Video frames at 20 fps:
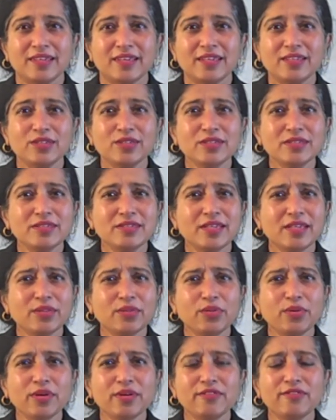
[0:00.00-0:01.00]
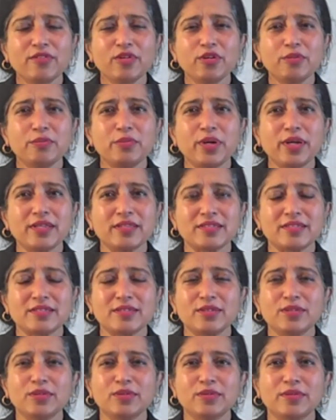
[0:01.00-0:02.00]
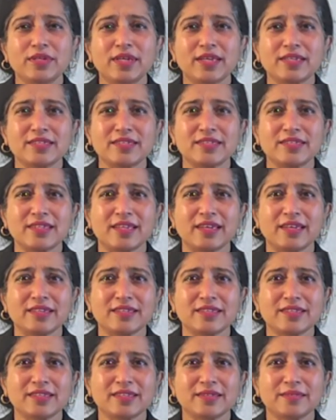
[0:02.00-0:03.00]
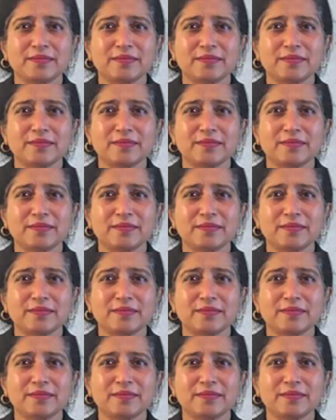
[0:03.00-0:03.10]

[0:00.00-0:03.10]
And just take 3 or 4 breaths to do the exercise.